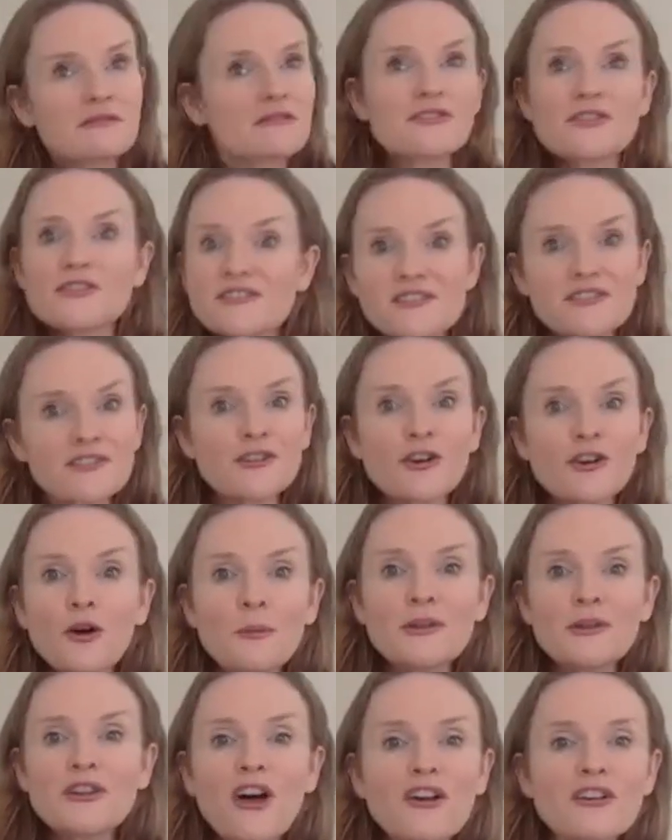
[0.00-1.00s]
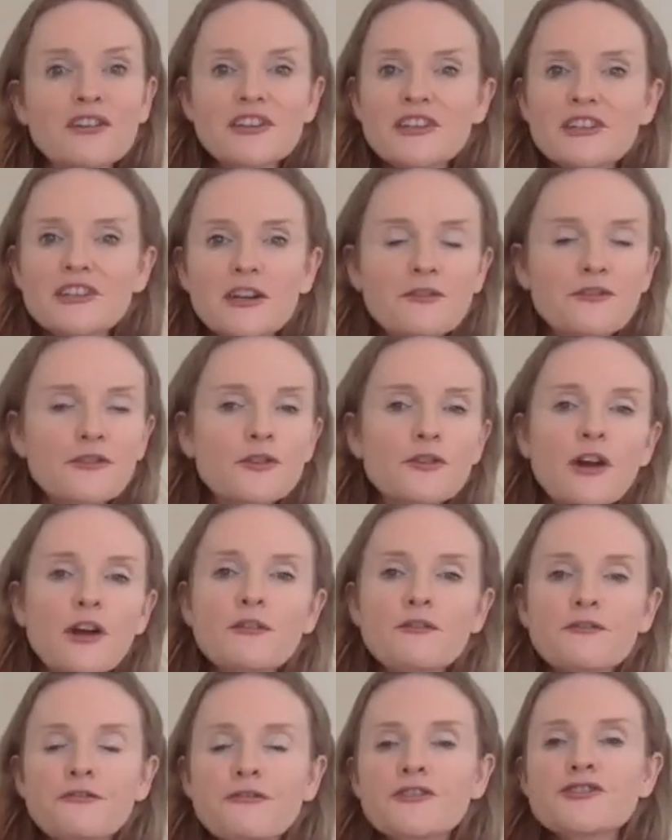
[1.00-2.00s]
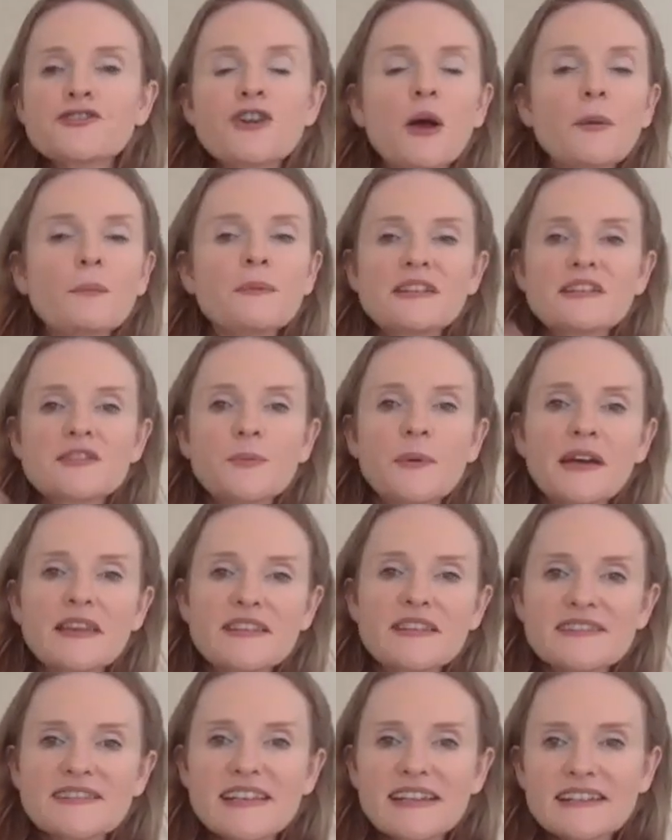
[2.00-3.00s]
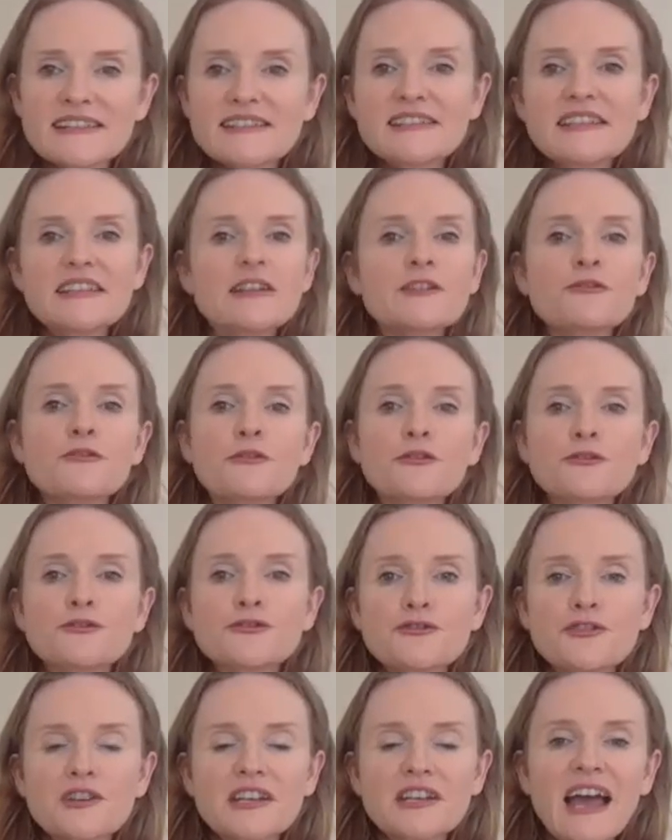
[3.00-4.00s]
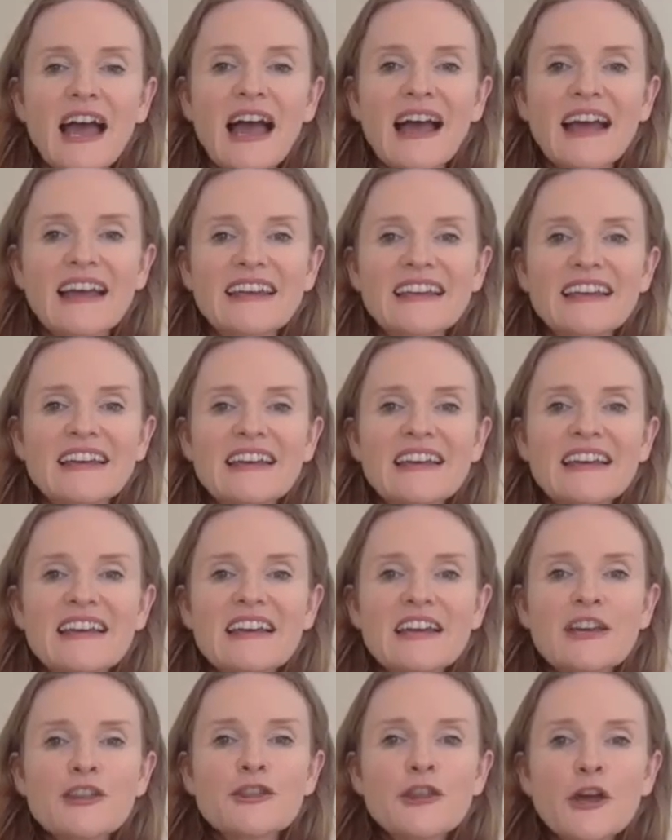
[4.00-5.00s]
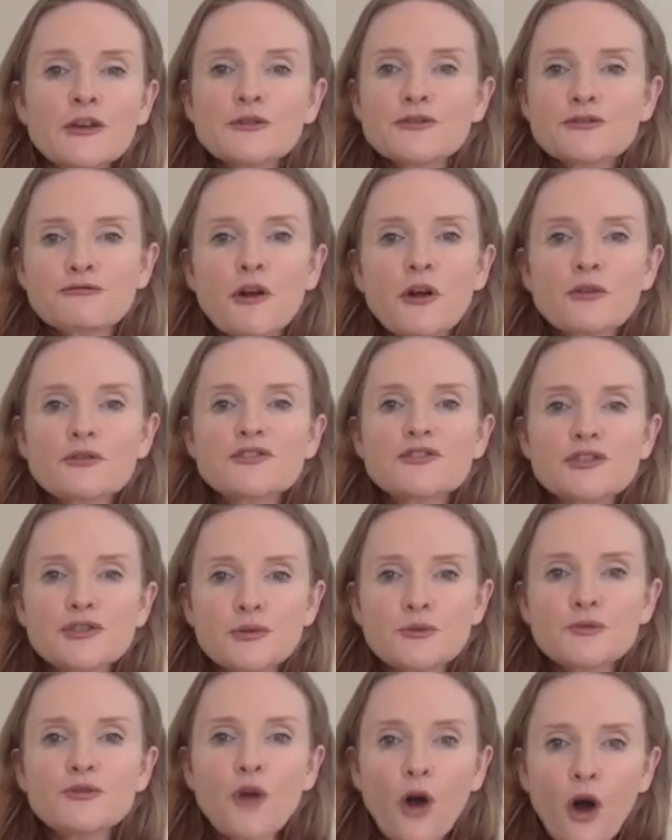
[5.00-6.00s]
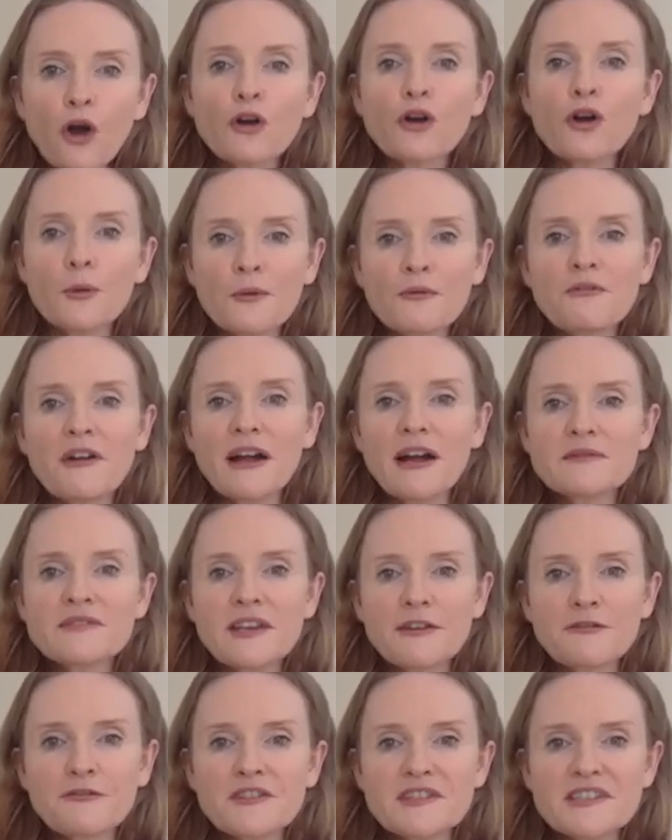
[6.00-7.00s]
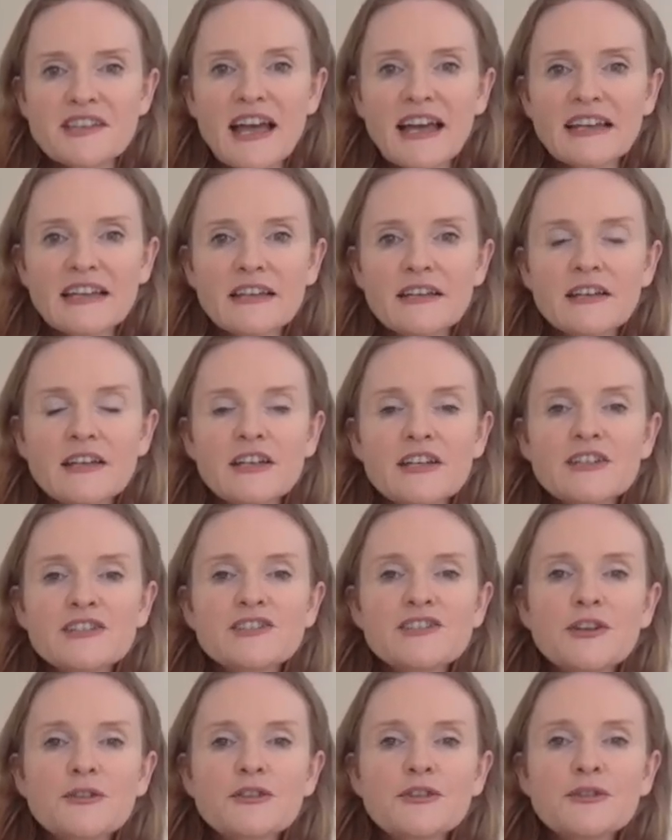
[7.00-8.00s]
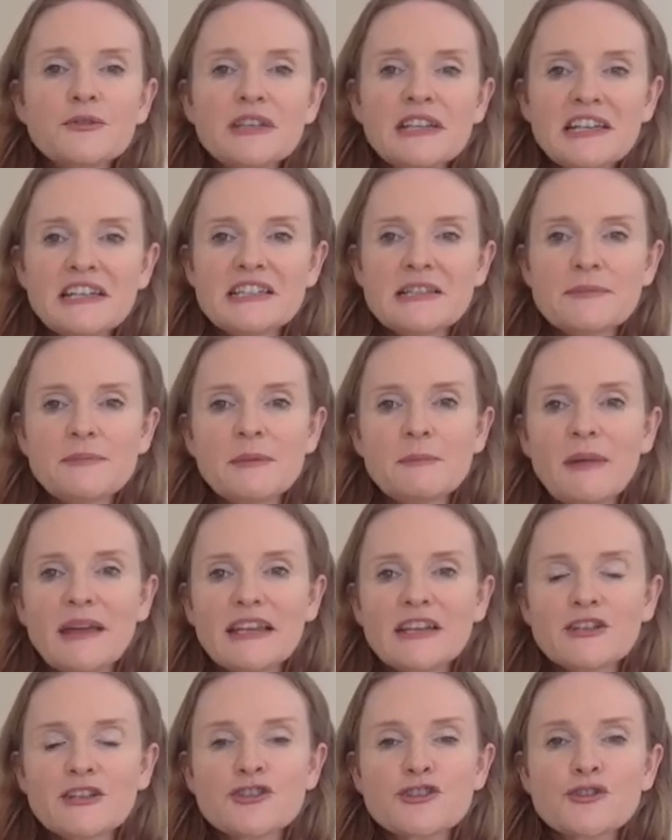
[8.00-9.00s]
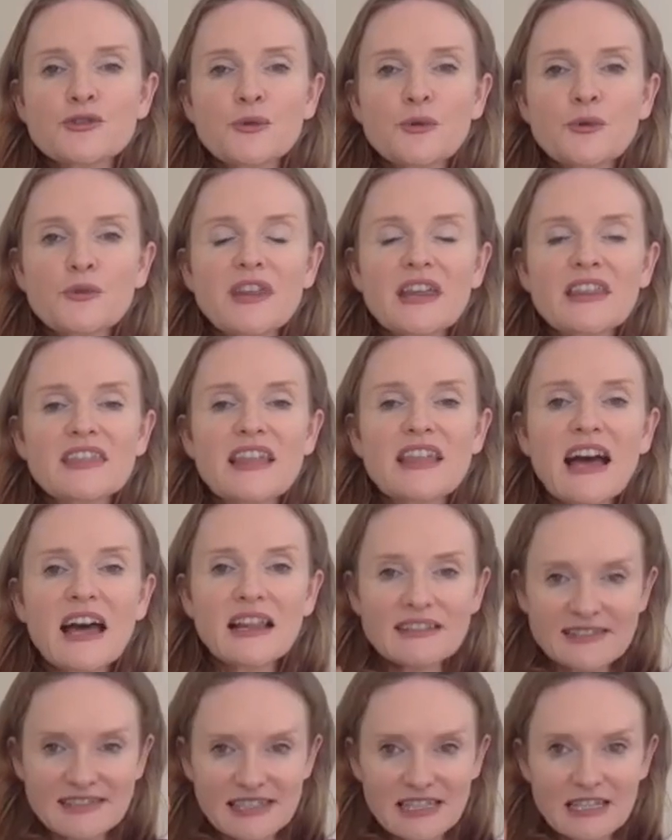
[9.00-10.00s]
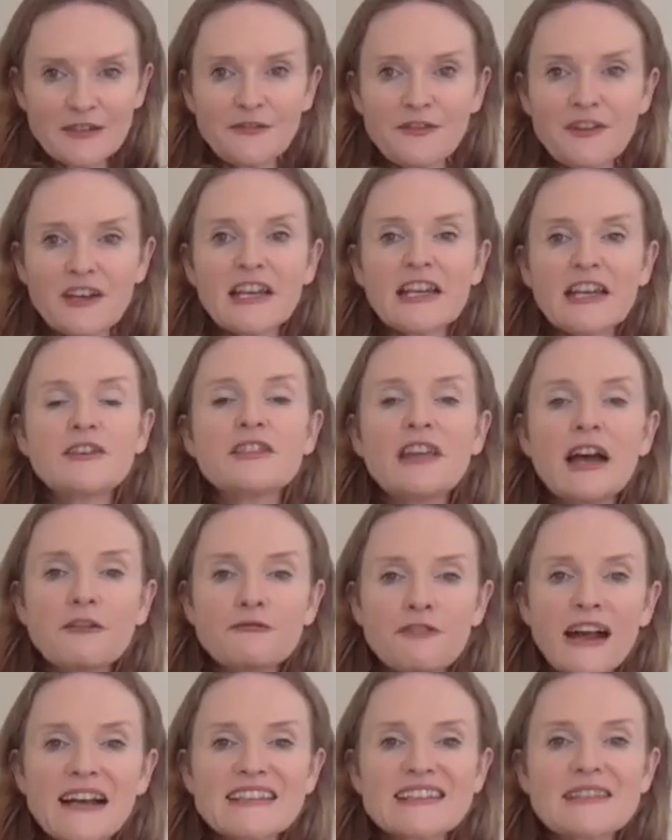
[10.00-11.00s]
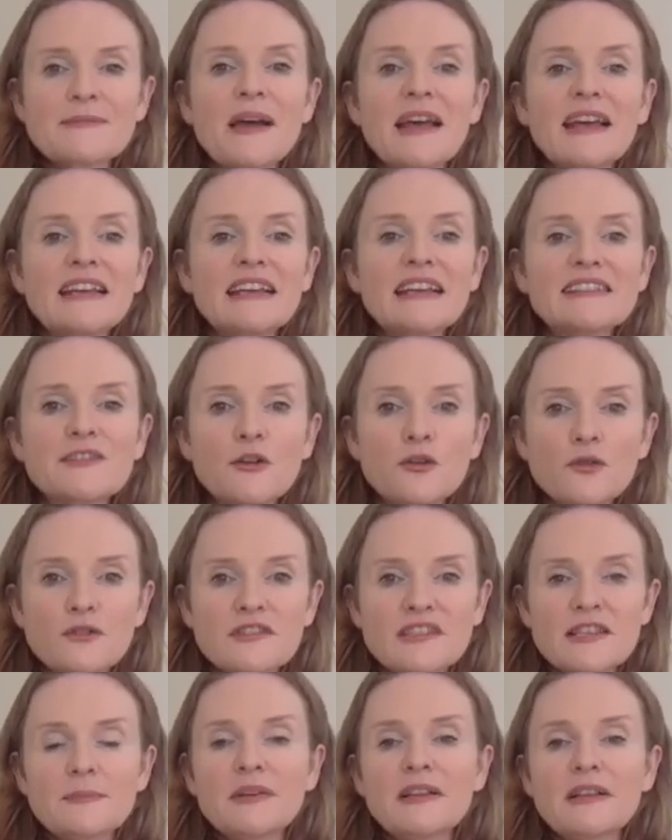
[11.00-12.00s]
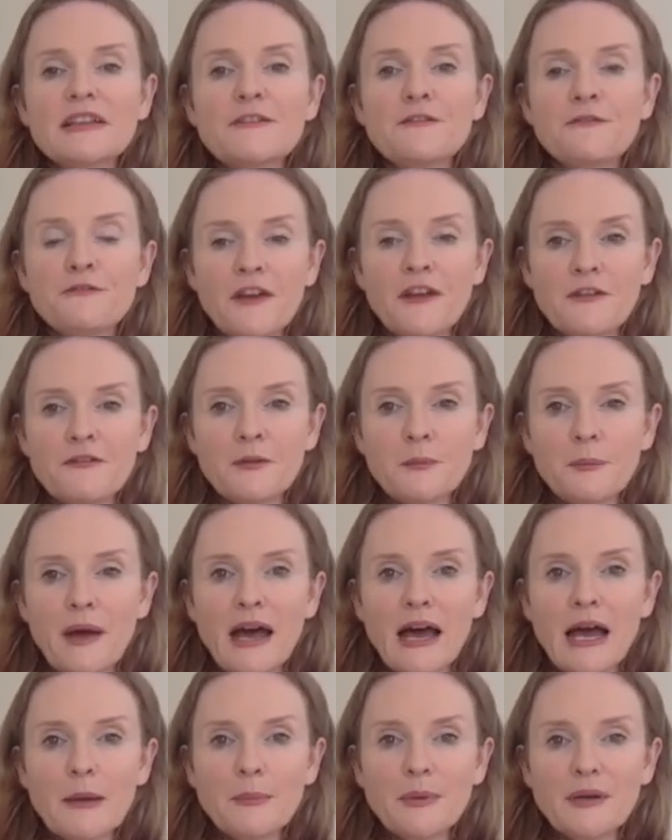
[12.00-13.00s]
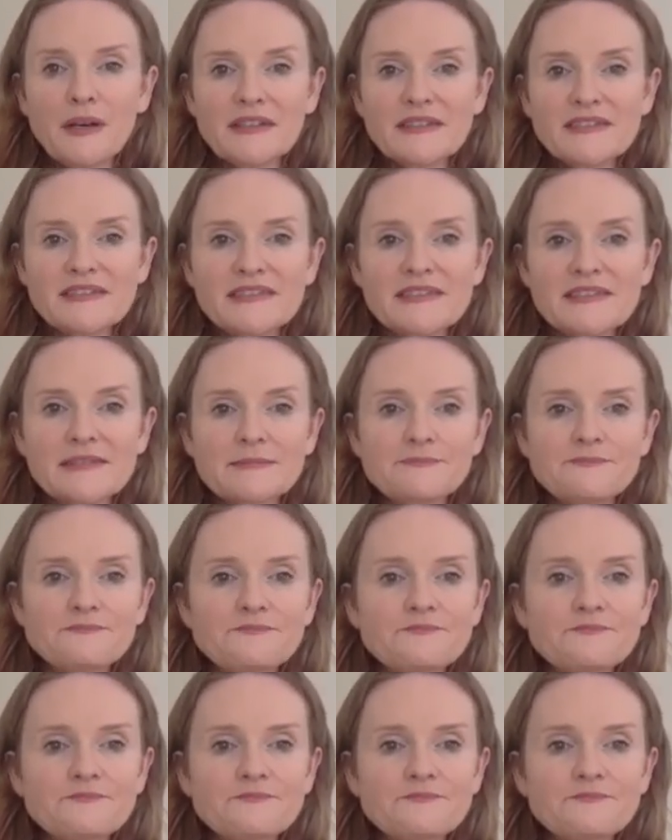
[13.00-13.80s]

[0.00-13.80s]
doesn't come along. You know, if you're going for a job that's worth 60 or 100K, those roles do not come around every day. So you need to be making sure that that CV, that resume is ultimately fit for purpose.